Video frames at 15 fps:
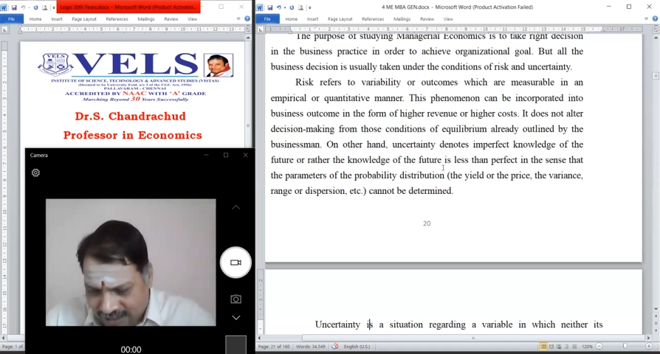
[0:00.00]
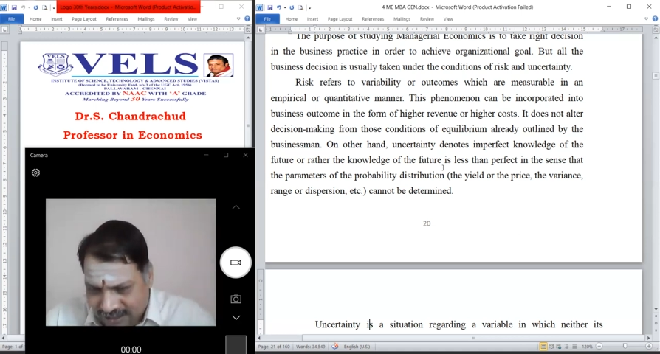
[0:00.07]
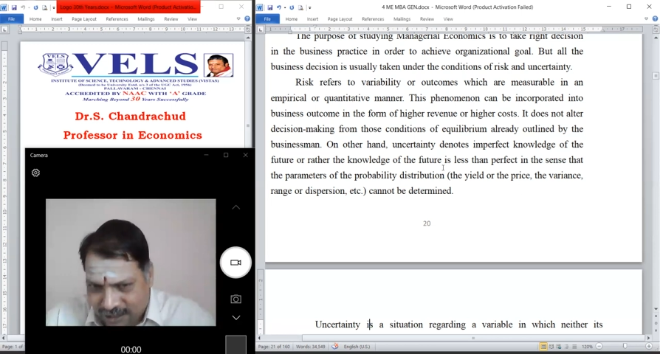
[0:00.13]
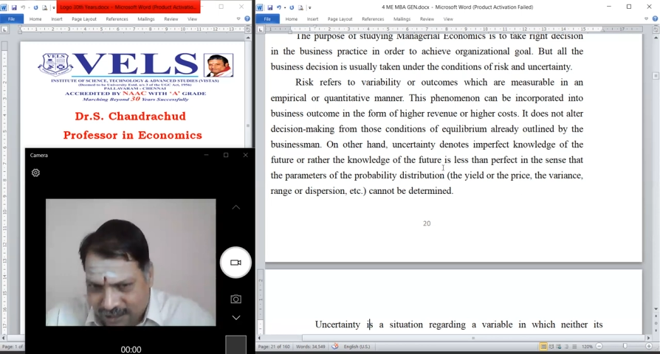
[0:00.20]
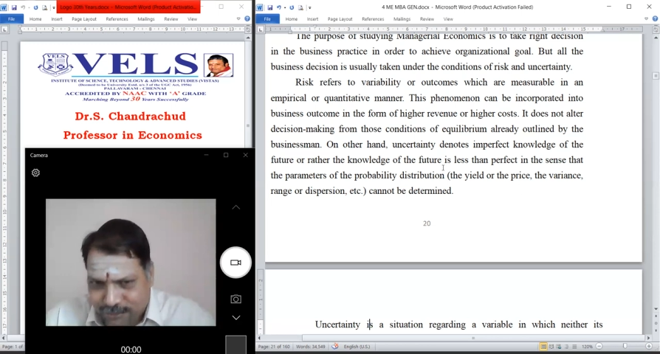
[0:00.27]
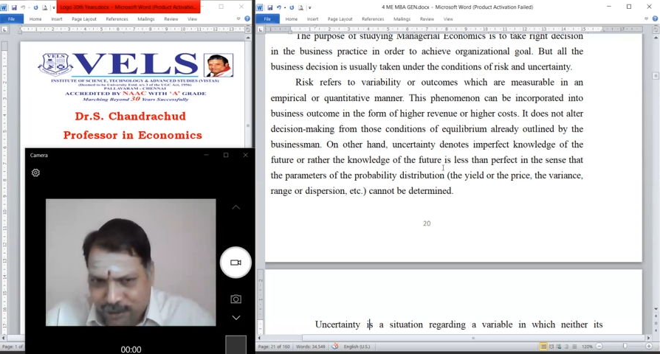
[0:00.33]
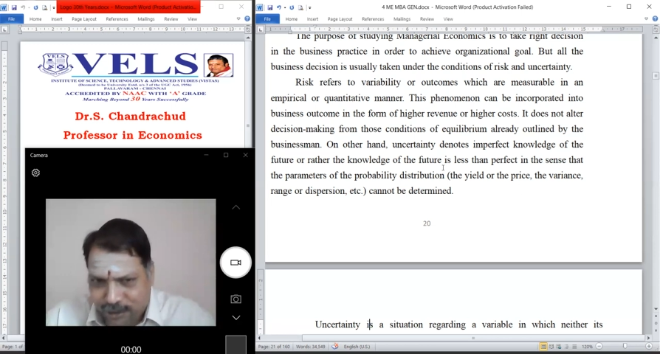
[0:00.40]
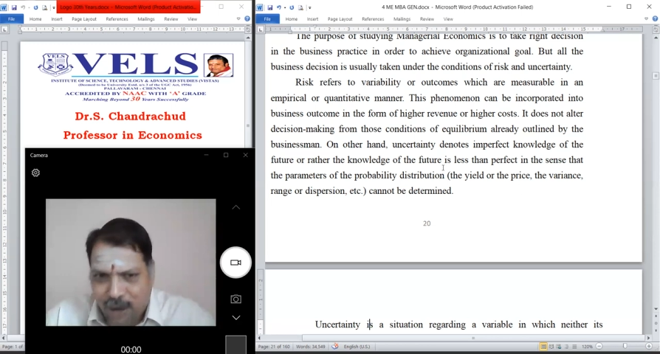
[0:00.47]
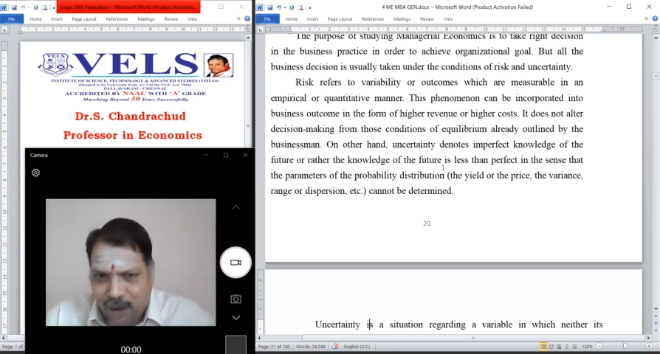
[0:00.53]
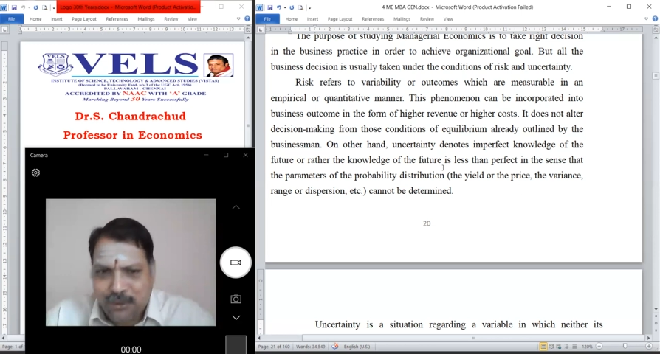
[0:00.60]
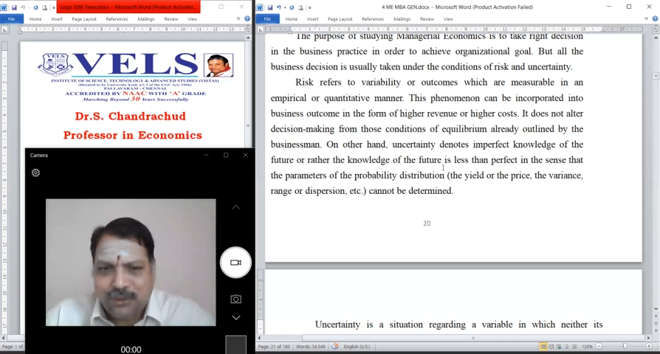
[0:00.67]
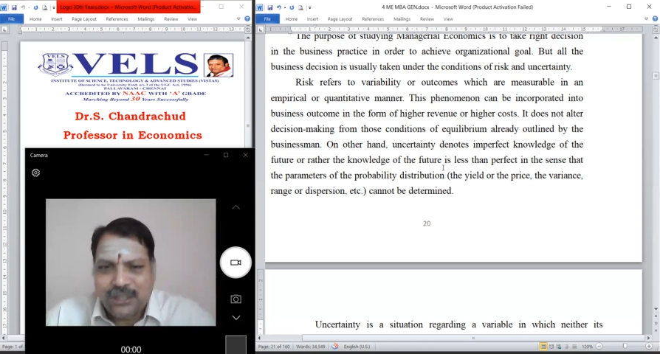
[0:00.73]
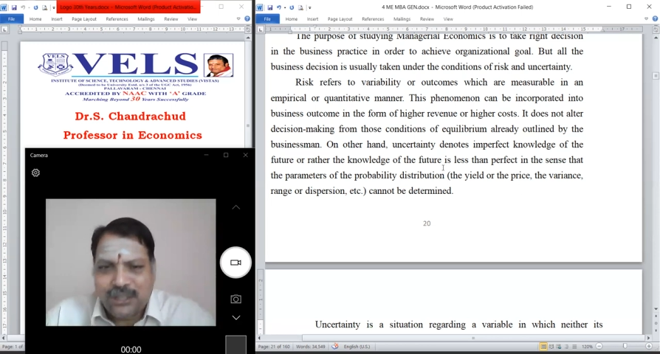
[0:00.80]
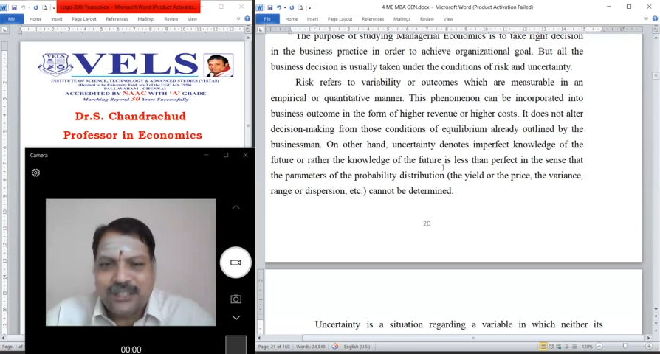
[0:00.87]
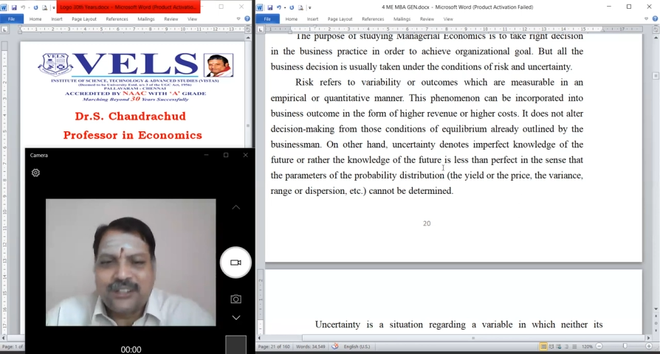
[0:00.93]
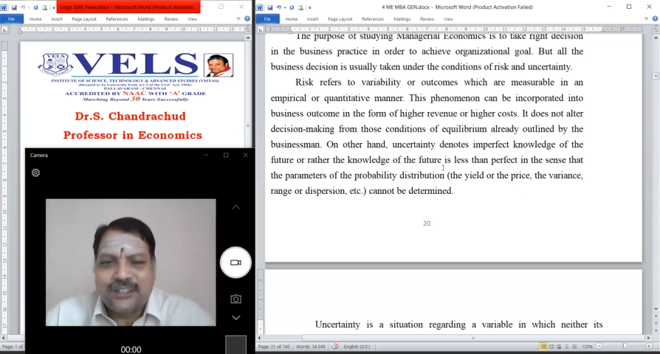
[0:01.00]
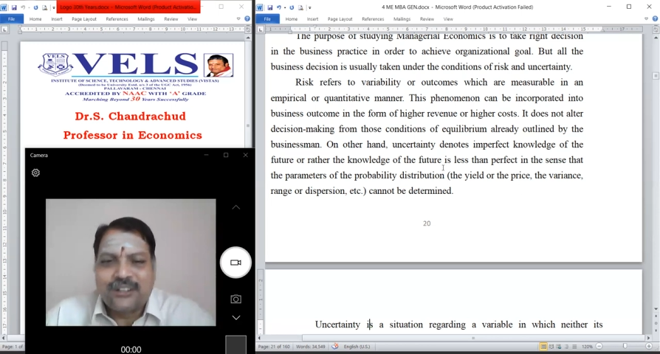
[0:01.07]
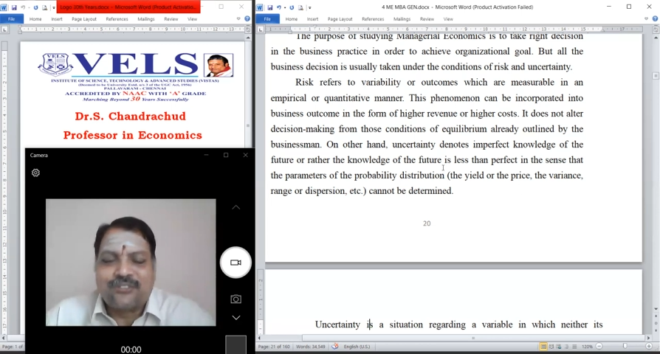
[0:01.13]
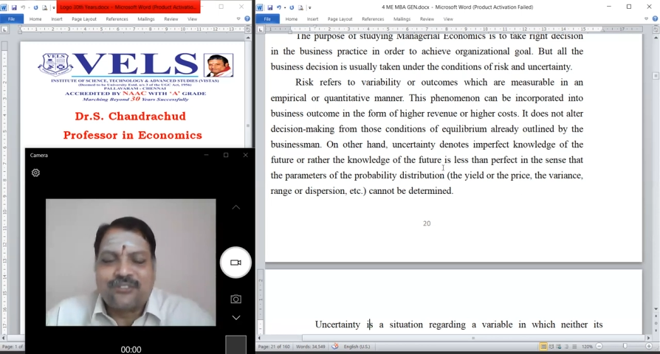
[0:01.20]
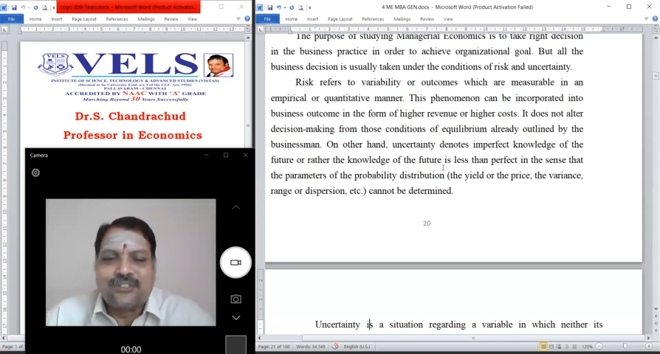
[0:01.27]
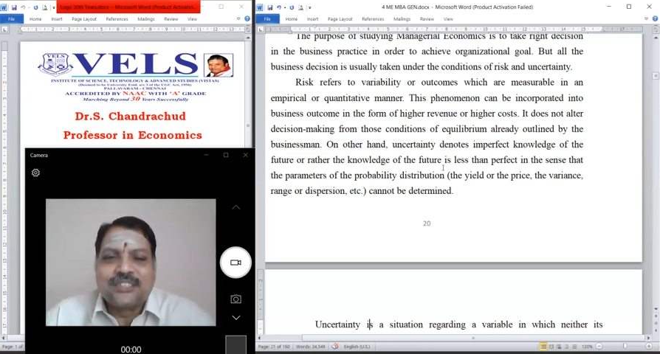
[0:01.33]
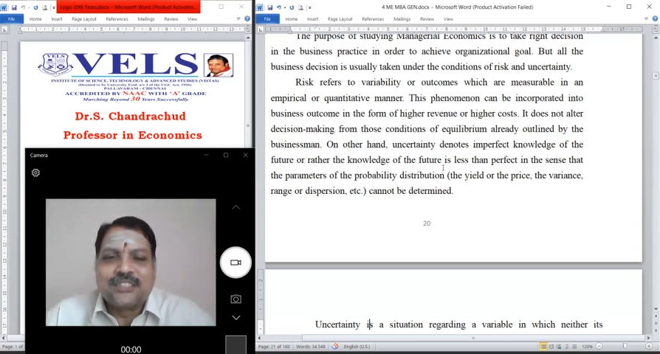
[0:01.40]
the probability
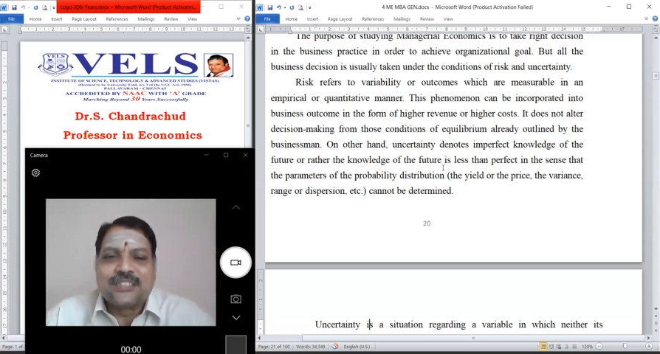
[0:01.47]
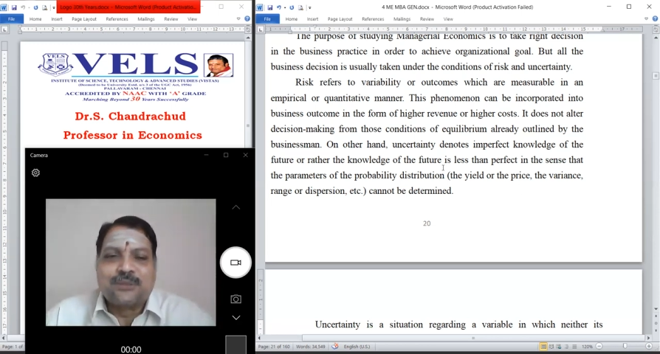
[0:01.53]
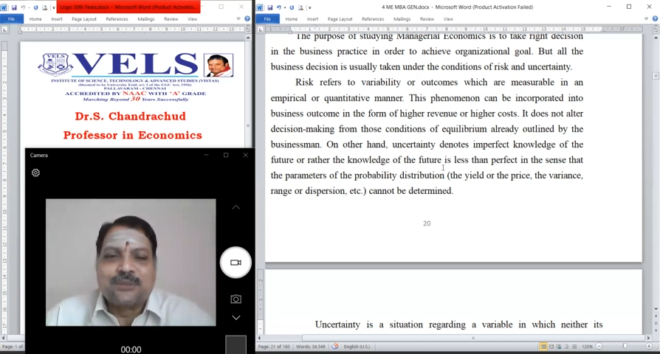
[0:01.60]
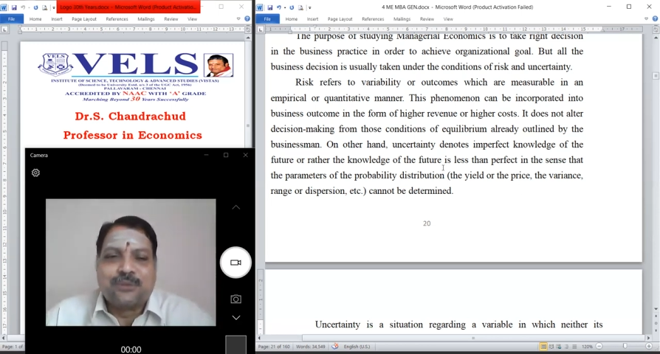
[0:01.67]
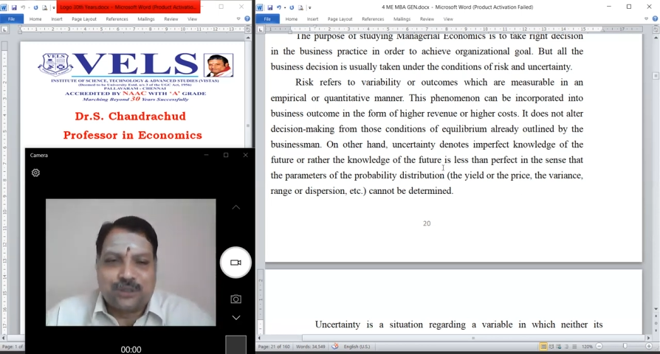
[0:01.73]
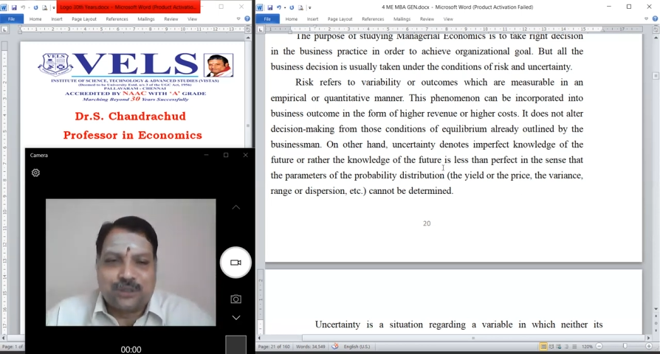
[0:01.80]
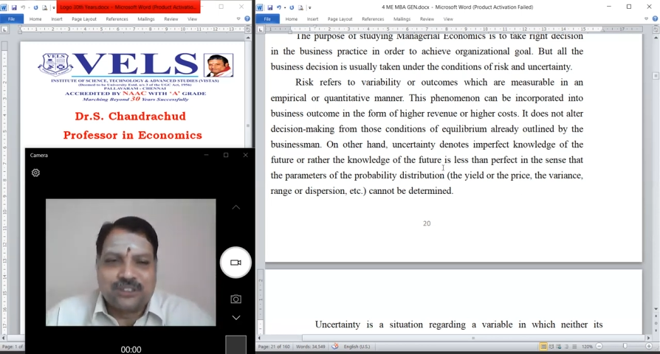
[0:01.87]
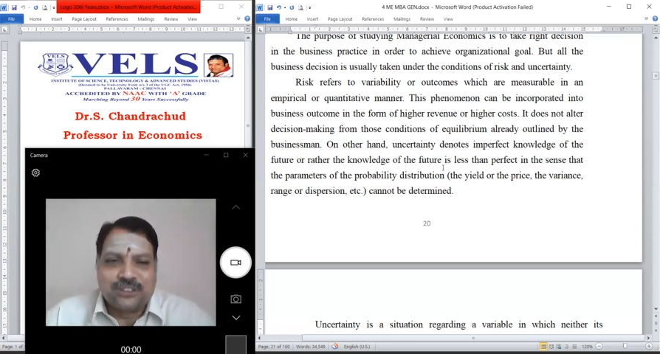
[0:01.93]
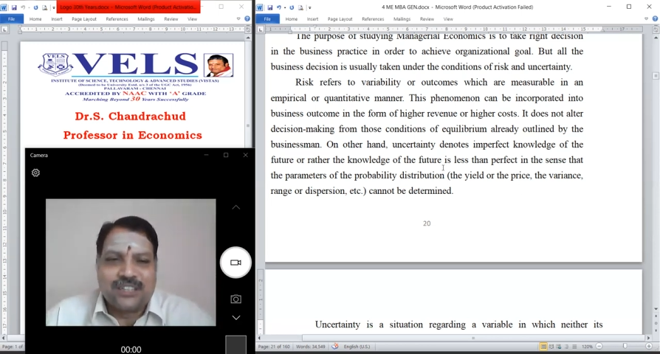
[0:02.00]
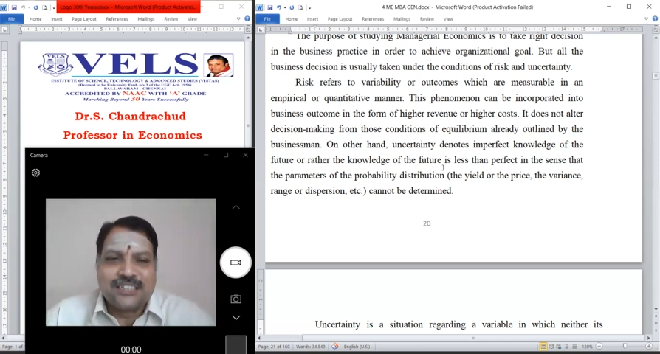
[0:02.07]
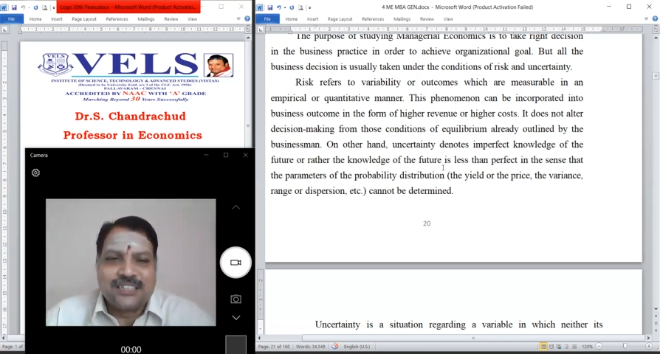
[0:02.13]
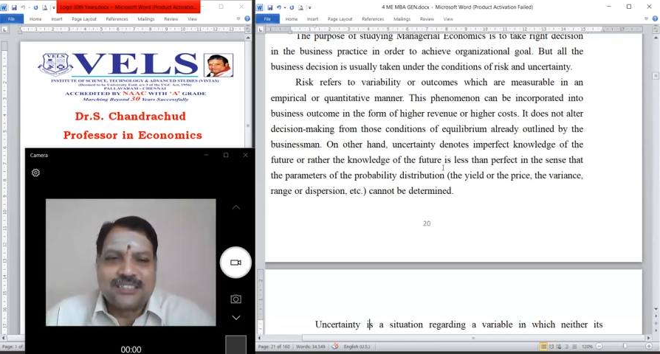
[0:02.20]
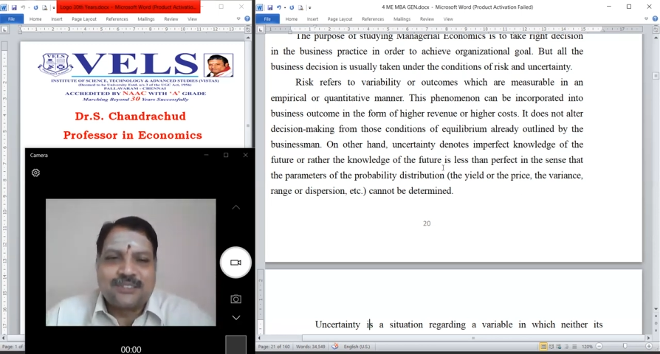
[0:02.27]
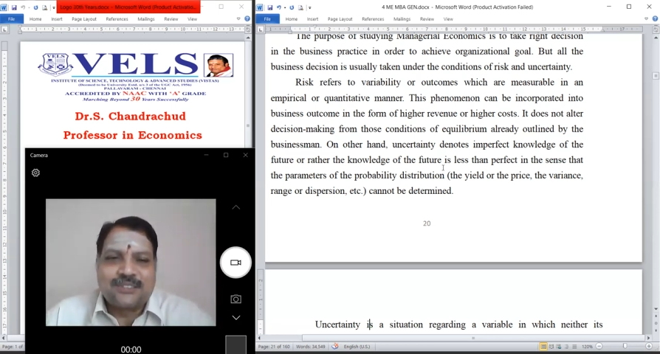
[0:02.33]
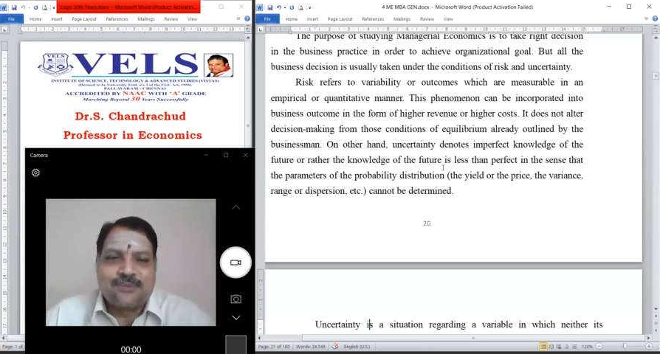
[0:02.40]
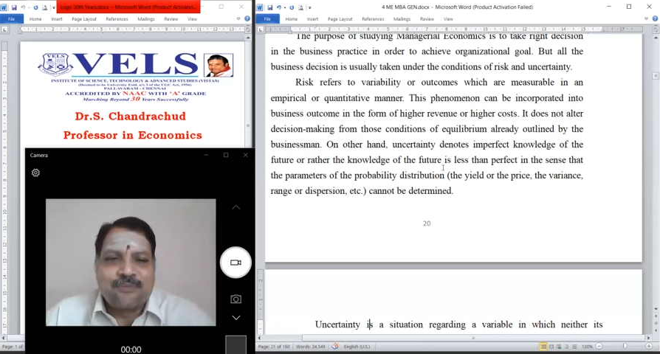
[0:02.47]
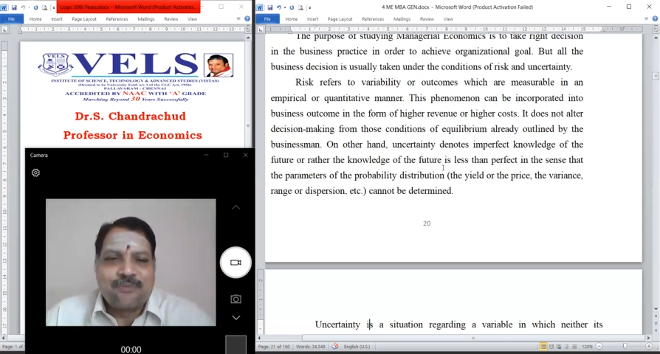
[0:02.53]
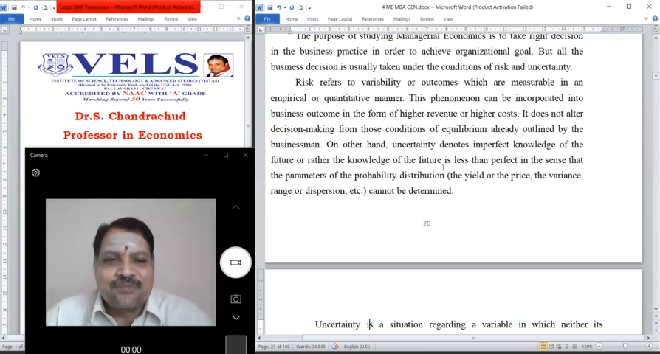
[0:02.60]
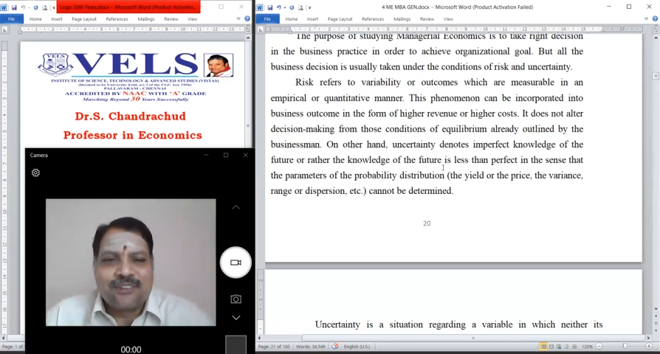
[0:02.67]
of distribution, that is,